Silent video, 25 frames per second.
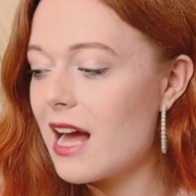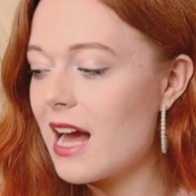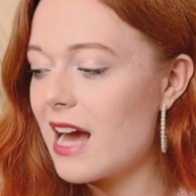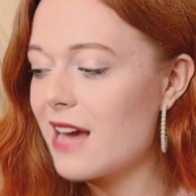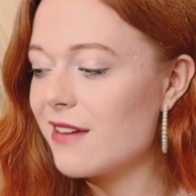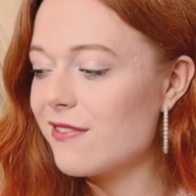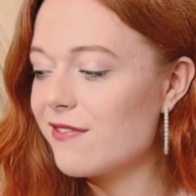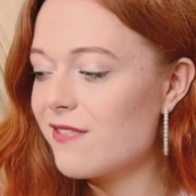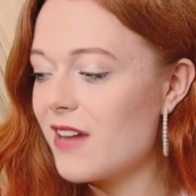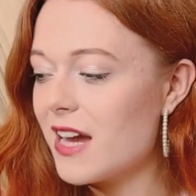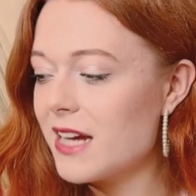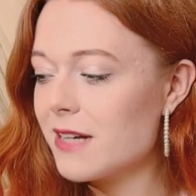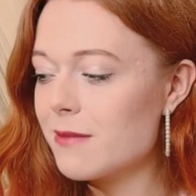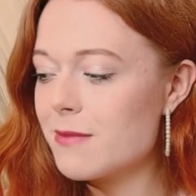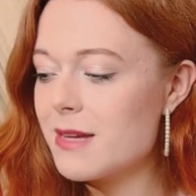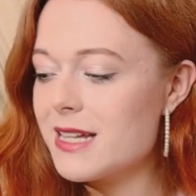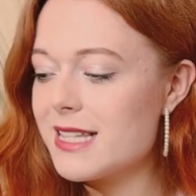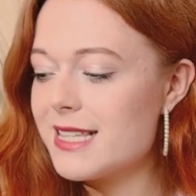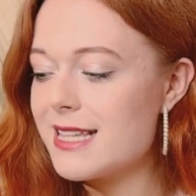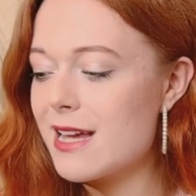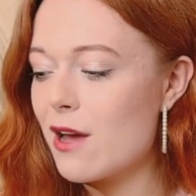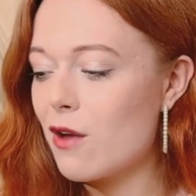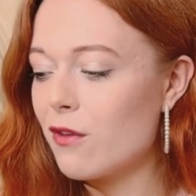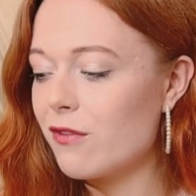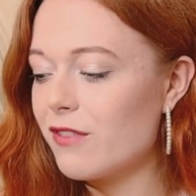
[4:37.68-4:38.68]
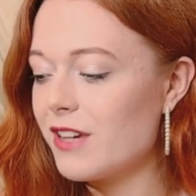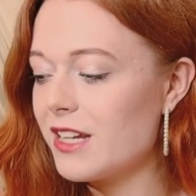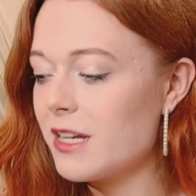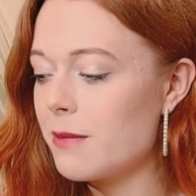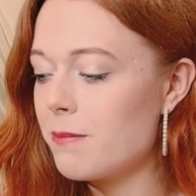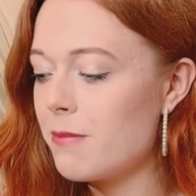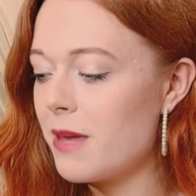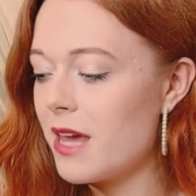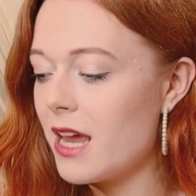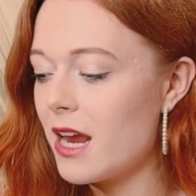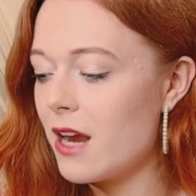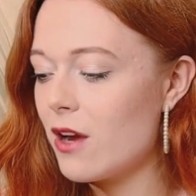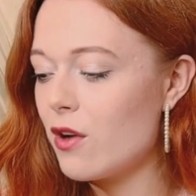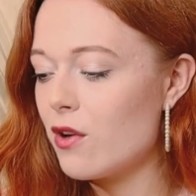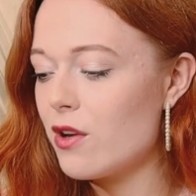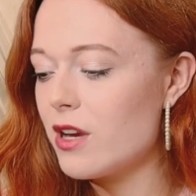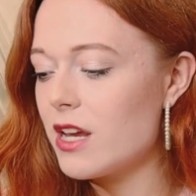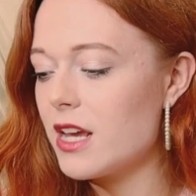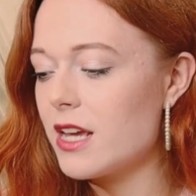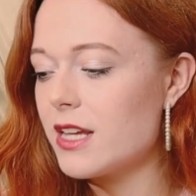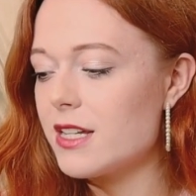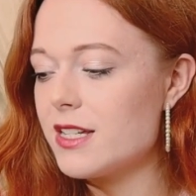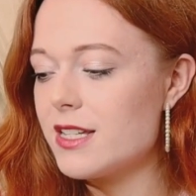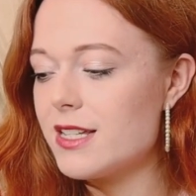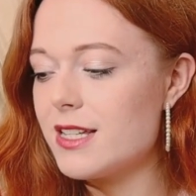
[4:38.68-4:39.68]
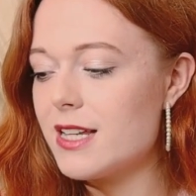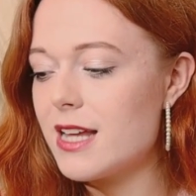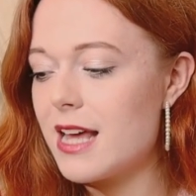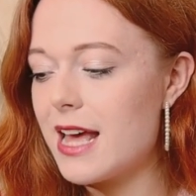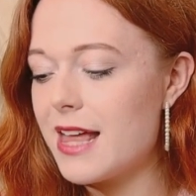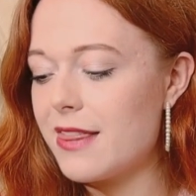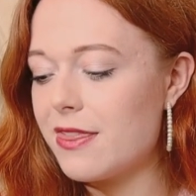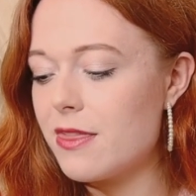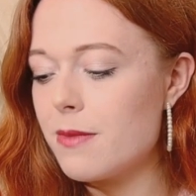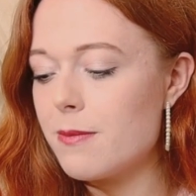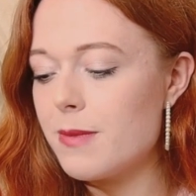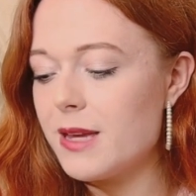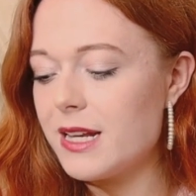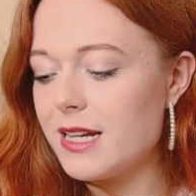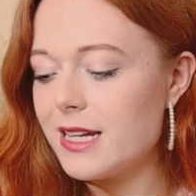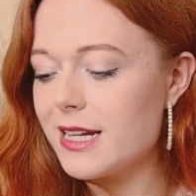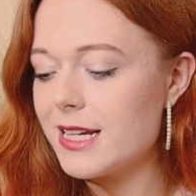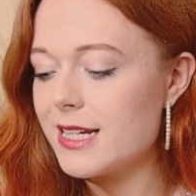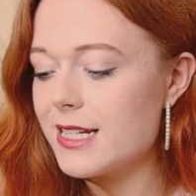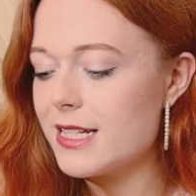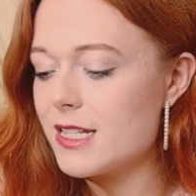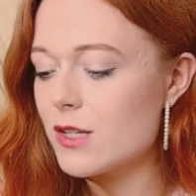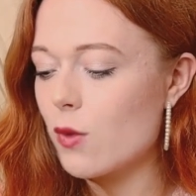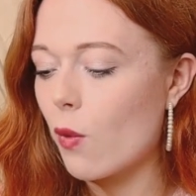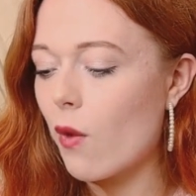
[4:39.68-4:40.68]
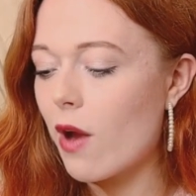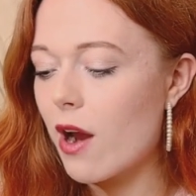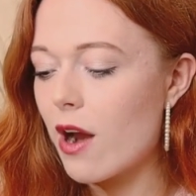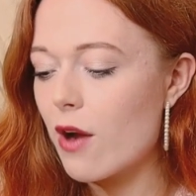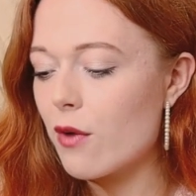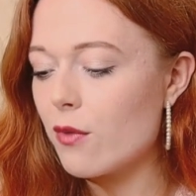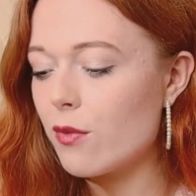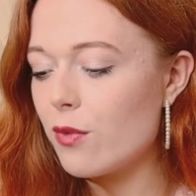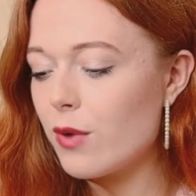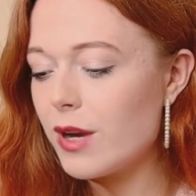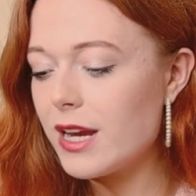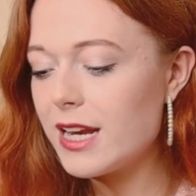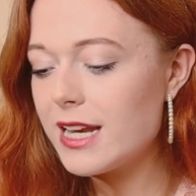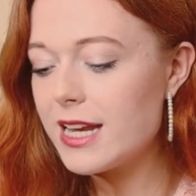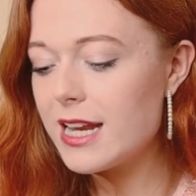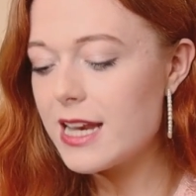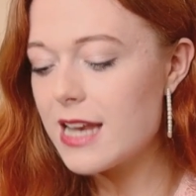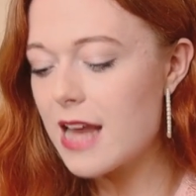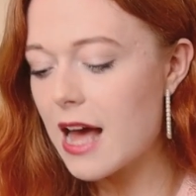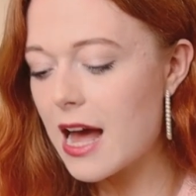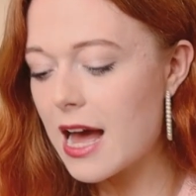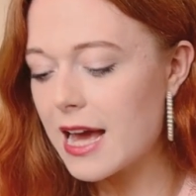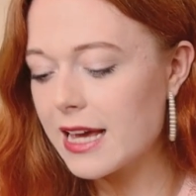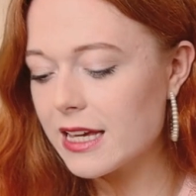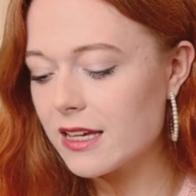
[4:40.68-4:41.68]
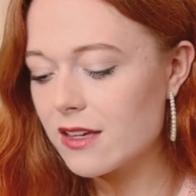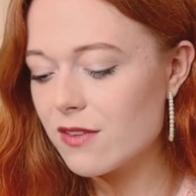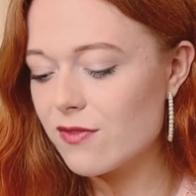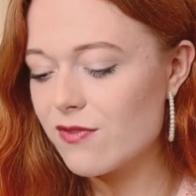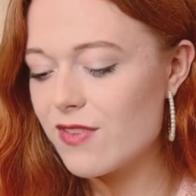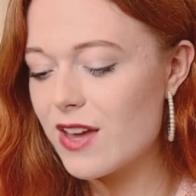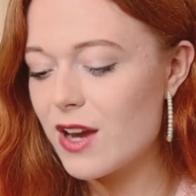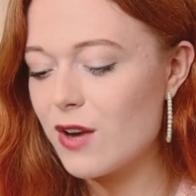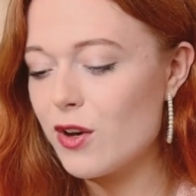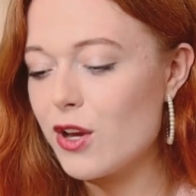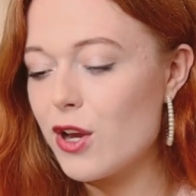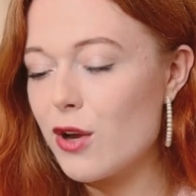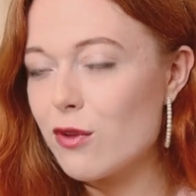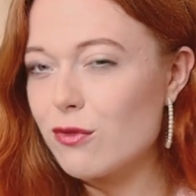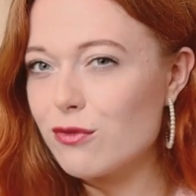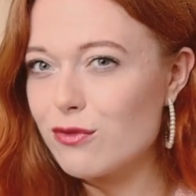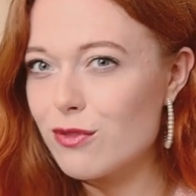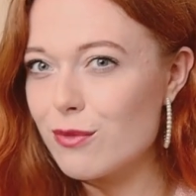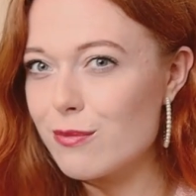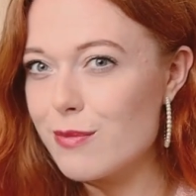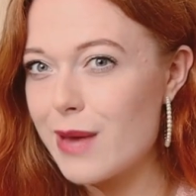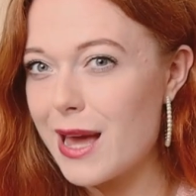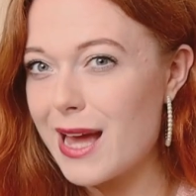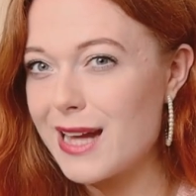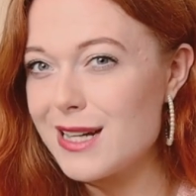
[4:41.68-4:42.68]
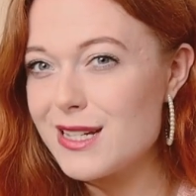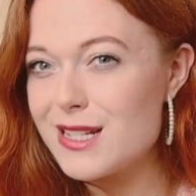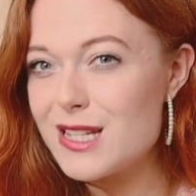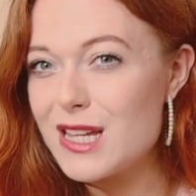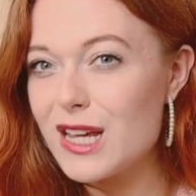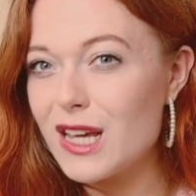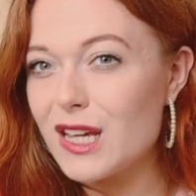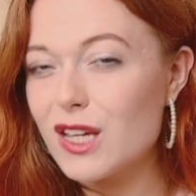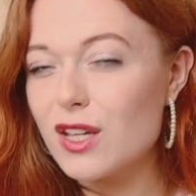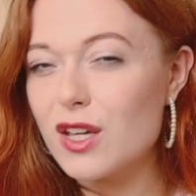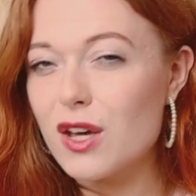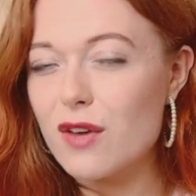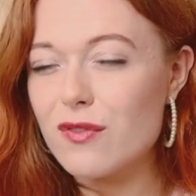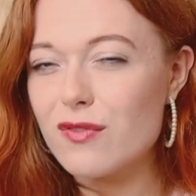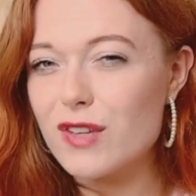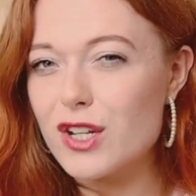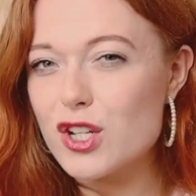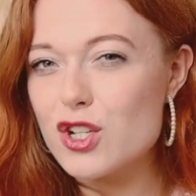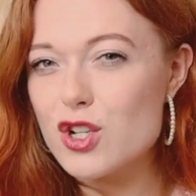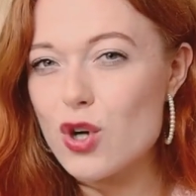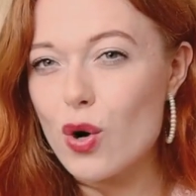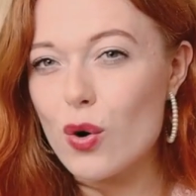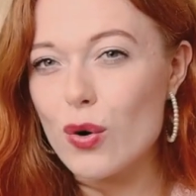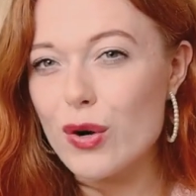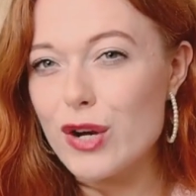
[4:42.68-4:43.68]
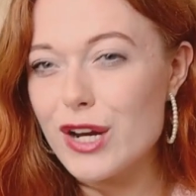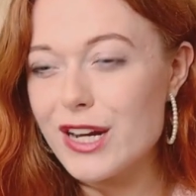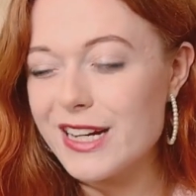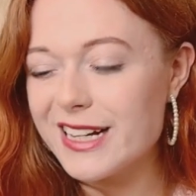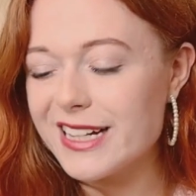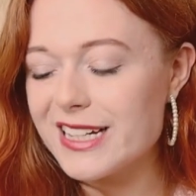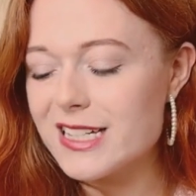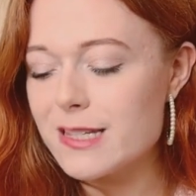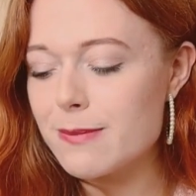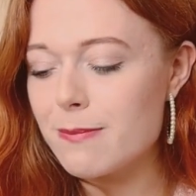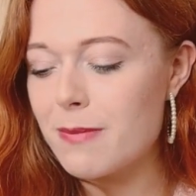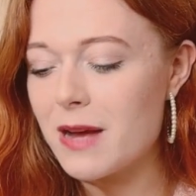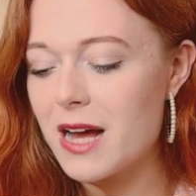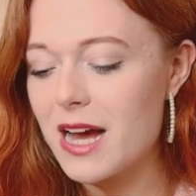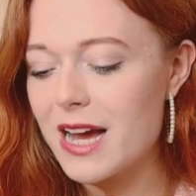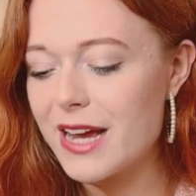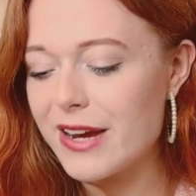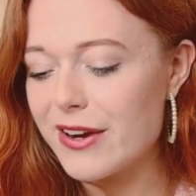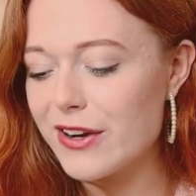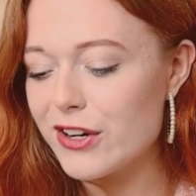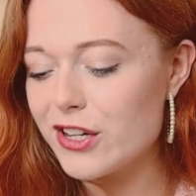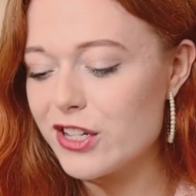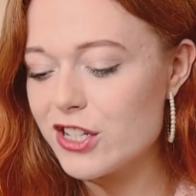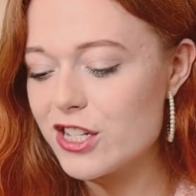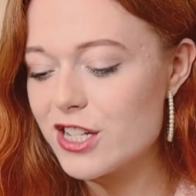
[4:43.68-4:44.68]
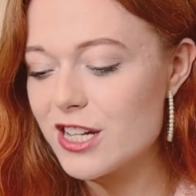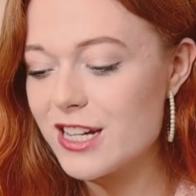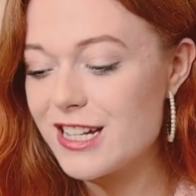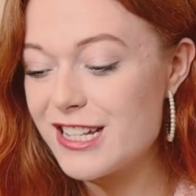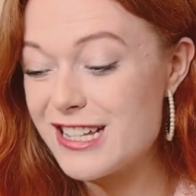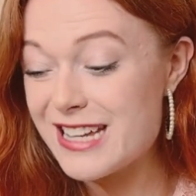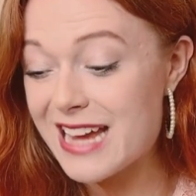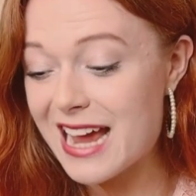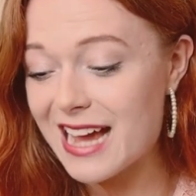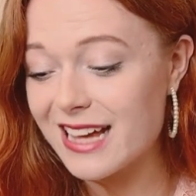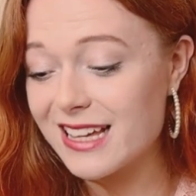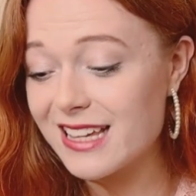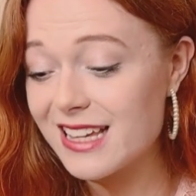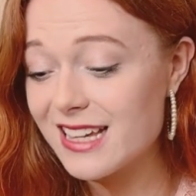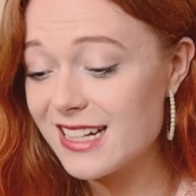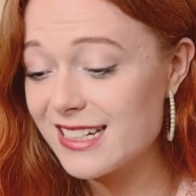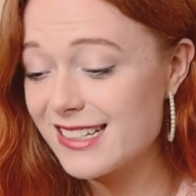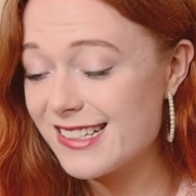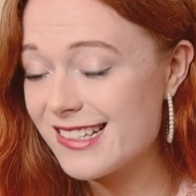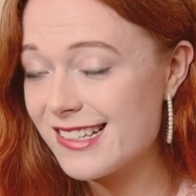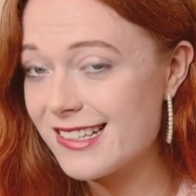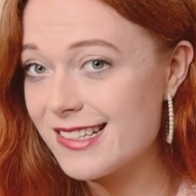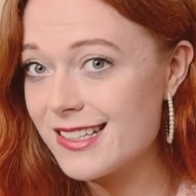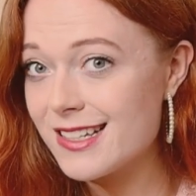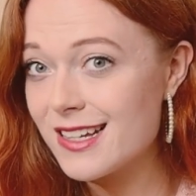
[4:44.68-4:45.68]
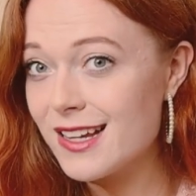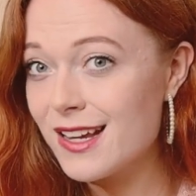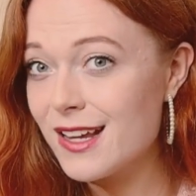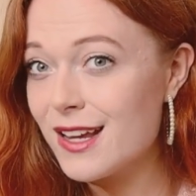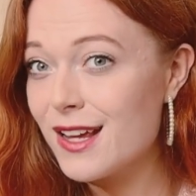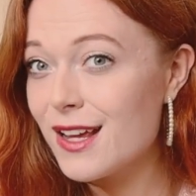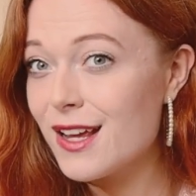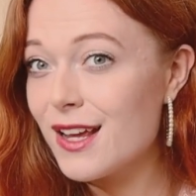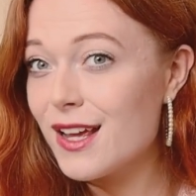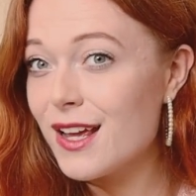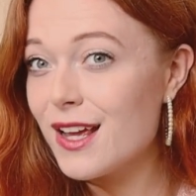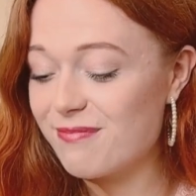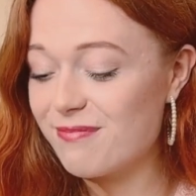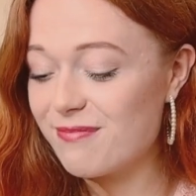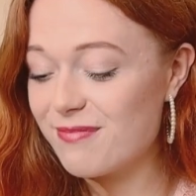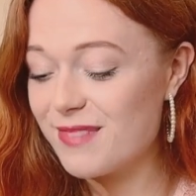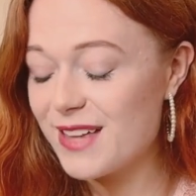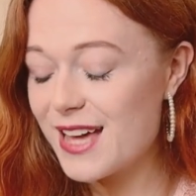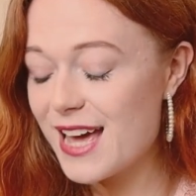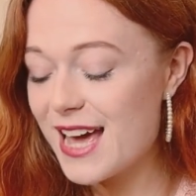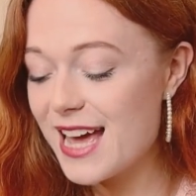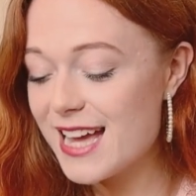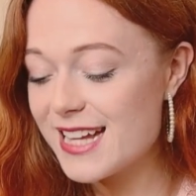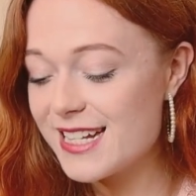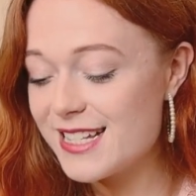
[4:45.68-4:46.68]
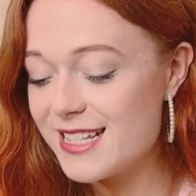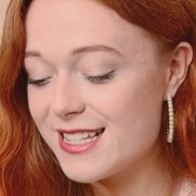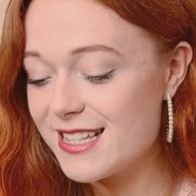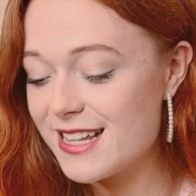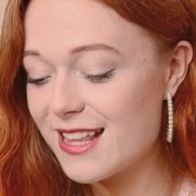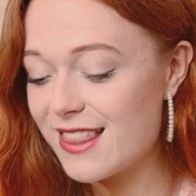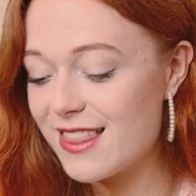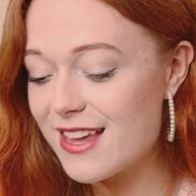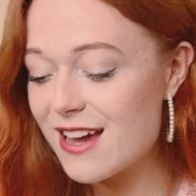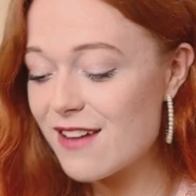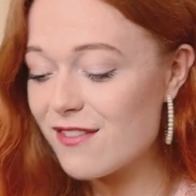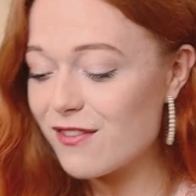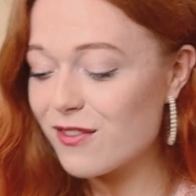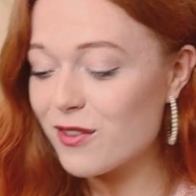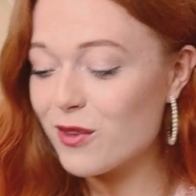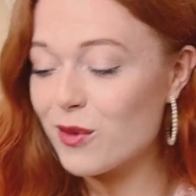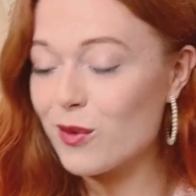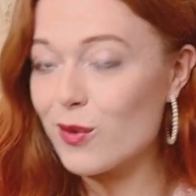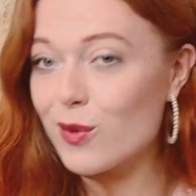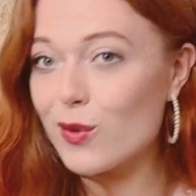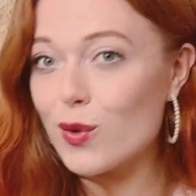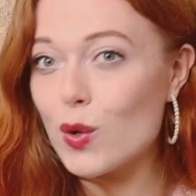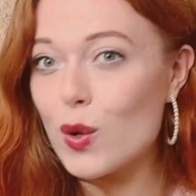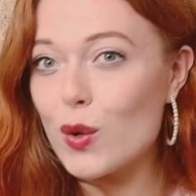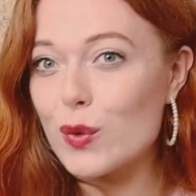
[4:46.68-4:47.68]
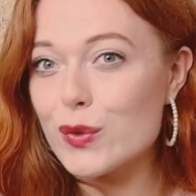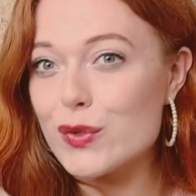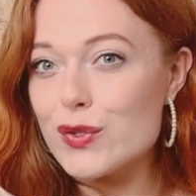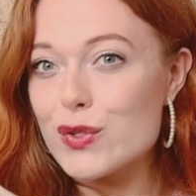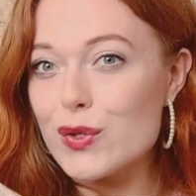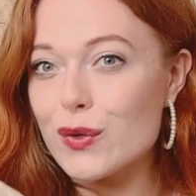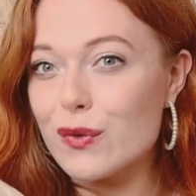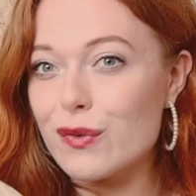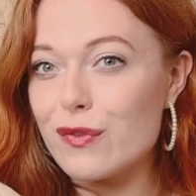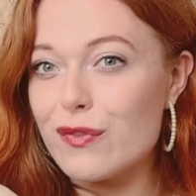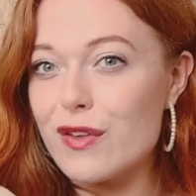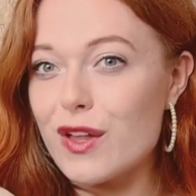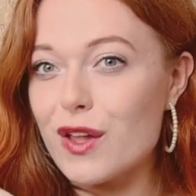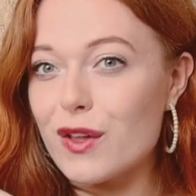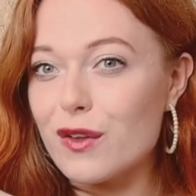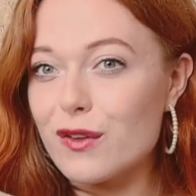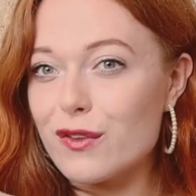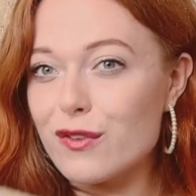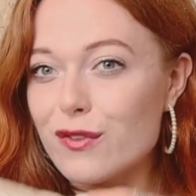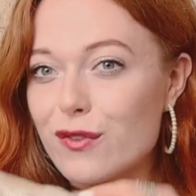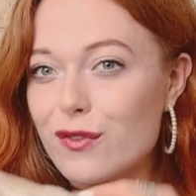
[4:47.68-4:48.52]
I find myself in a period at the minute where I really like very romantic Victorian inspired jackets and therefore also fell